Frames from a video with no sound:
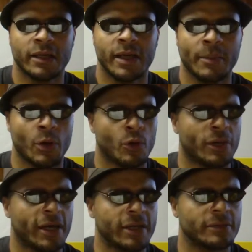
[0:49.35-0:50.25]

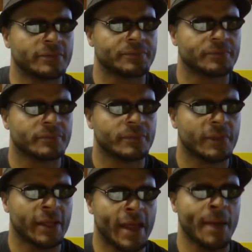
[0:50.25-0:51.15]
Gabaonite.
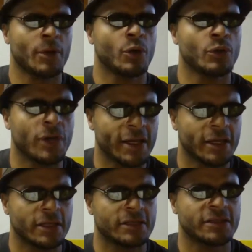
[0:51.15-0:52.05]
The
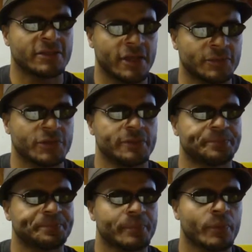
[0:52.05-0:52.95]
Gabaonite deception.
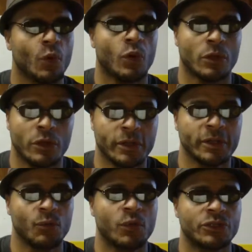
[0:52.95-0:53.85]
On
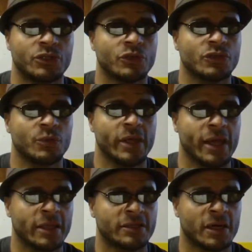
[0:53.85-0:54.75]
learning what Josue
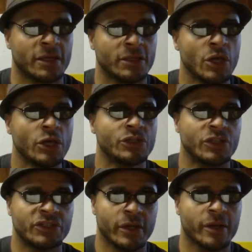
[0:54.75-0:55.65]
had done
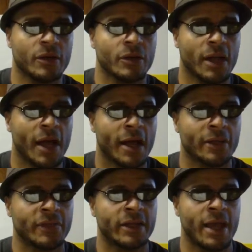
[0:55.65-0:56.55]
to Jericho and
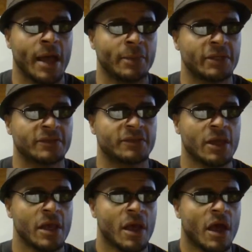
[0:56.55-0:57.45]
Hai, the inhabitants
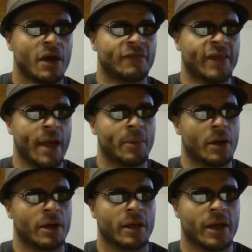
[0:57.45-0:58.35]
of
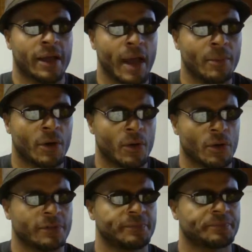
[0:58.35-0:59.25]

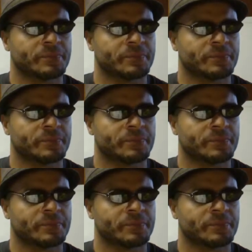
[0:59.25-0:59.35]
Gabaon